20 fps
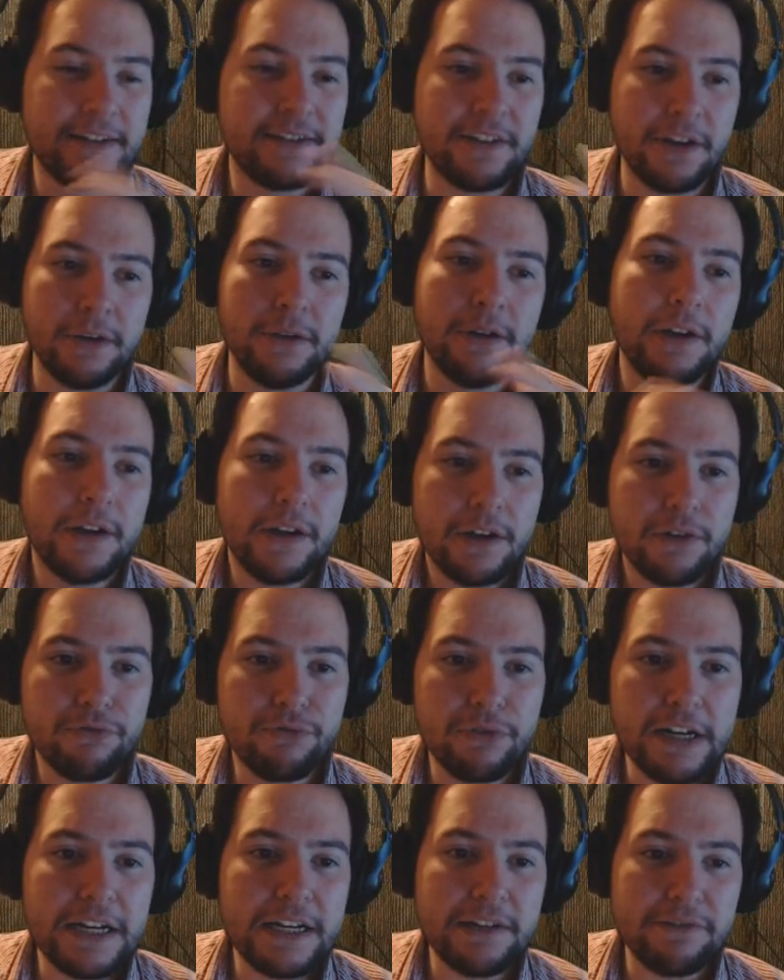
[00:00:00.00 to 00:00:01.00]
So
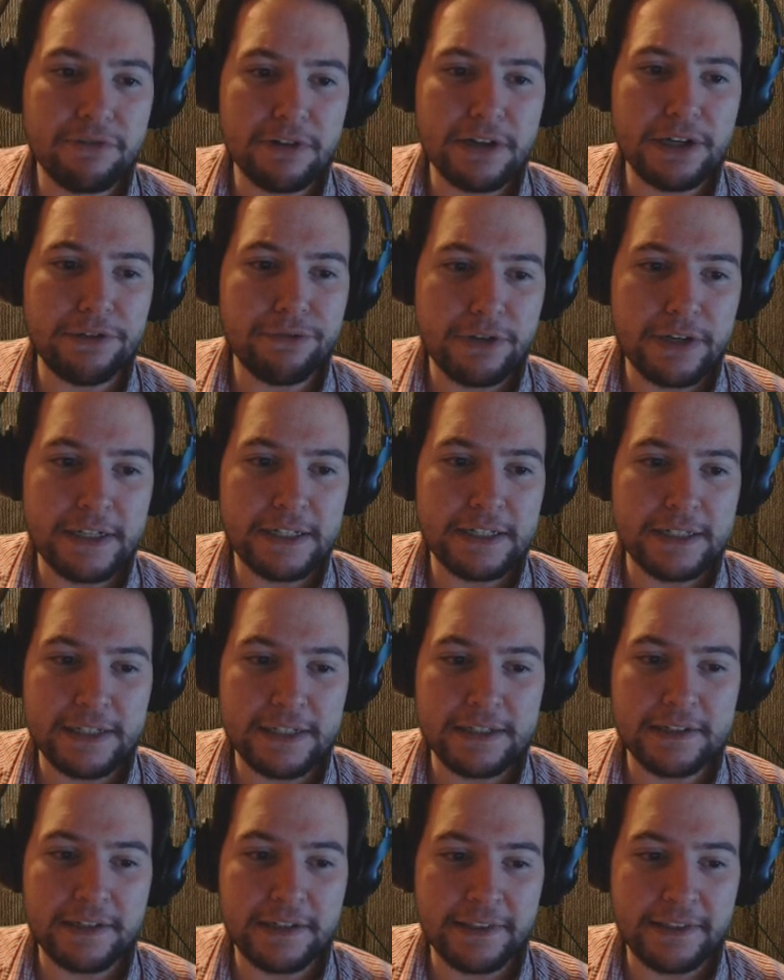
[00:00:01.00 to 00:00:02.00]
really, really, really
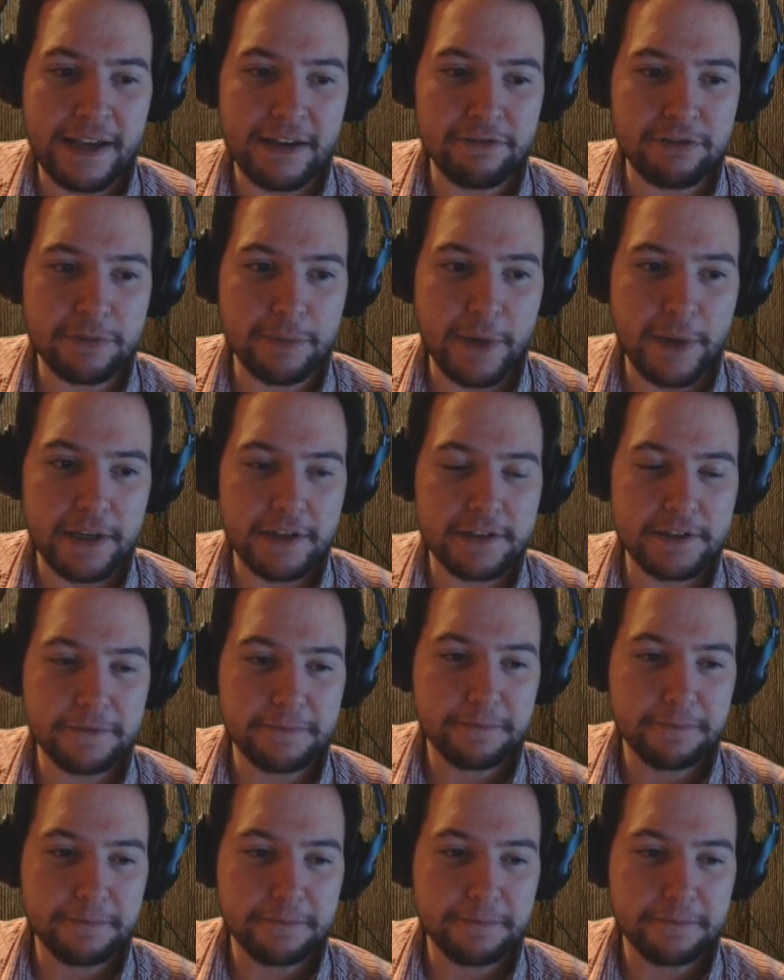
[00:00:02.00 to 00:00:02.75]
decent in that respect.